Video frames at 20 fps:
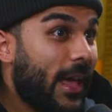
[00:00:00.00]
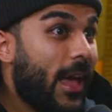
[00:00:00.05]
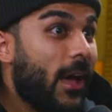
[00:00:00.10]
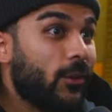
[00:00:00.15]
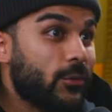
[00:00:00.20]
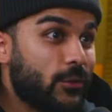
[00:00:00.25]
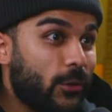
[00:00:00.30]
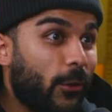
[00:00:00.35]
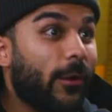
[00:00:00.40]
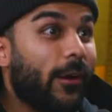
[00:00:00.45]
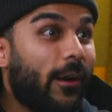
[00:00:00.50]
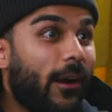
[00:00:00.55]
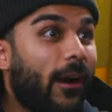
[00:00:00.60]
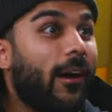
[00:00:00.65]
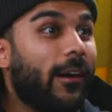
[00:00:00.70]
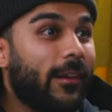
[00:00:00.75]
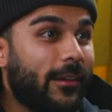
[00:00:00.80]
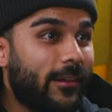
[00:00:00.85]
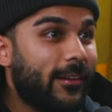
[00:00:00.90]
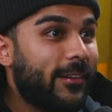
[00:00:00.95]
the hell's going
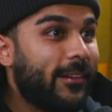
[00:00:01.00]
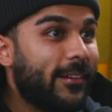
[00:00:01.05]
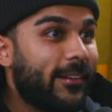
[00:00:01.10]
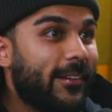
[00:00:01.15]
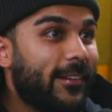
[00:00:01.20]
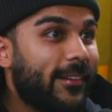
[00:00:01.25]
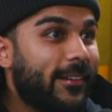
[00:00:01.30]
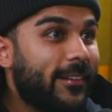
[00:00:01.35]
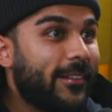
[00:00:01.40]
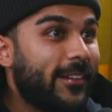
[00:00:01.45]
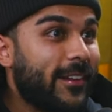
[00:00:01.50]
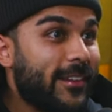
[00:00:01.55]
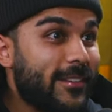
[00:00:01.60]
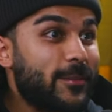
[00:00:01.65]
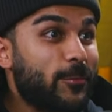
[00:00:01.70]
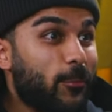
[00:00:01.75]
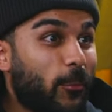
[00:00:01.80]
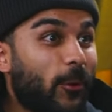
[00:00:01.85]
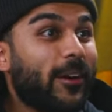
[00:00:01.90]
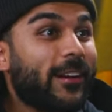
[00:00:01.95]
on? This
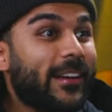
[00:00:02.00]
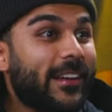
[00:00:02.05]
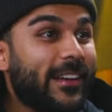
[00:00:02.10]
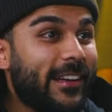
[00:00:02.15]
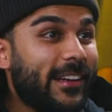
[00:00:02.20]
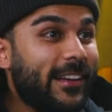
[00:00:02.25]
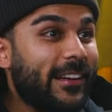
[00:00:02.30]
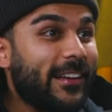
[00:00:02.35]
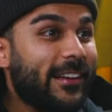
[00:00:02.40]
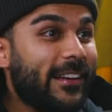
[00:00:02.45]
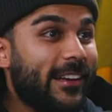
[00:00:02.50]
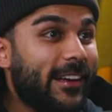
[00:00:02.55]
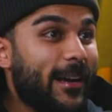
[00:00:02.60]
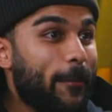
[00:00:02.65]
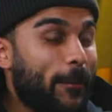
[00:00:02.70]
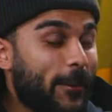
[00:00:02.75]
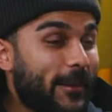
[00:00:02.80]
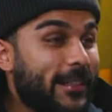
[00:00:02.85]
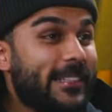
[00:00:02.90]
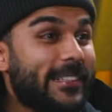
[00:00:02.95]
is working. Yeah, I
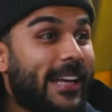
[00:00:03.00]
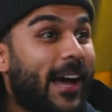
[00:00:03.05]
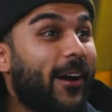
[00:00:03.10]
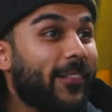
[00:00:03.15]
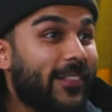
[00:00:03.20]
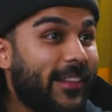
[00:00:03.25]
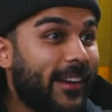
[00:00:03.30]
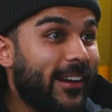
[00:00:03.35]
put this out